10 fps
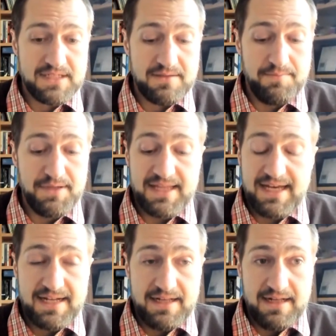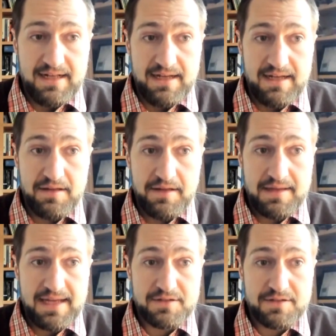but
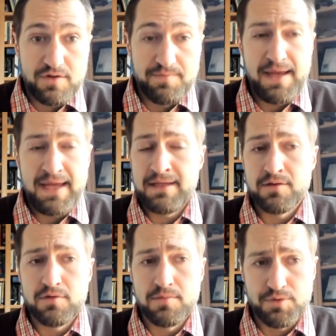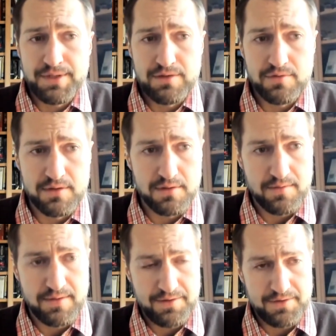that sort of banking the whole Marine Corps
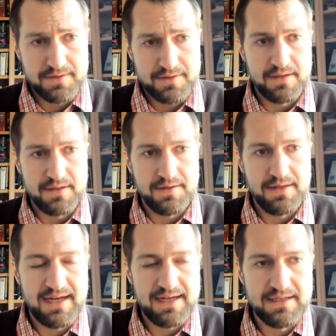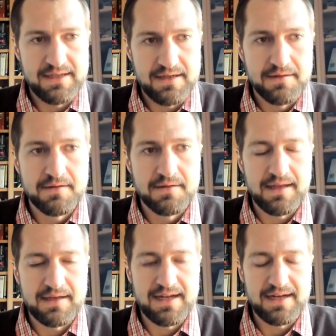around the idea
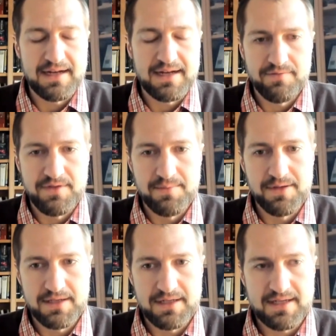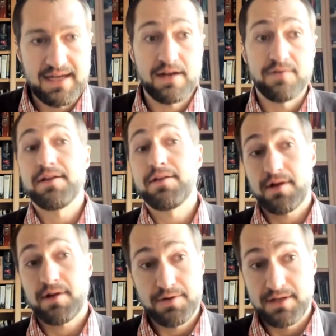and getting rid of the ability to take care of
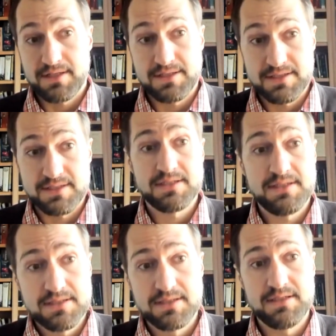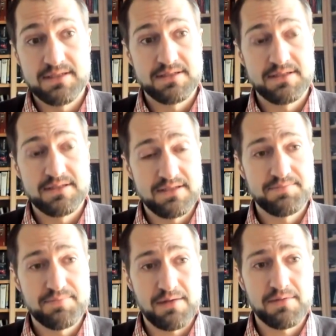other contingencies
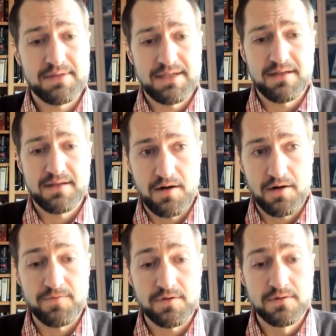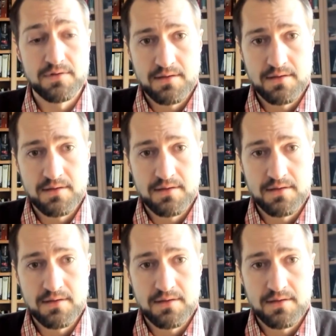is probably harmful.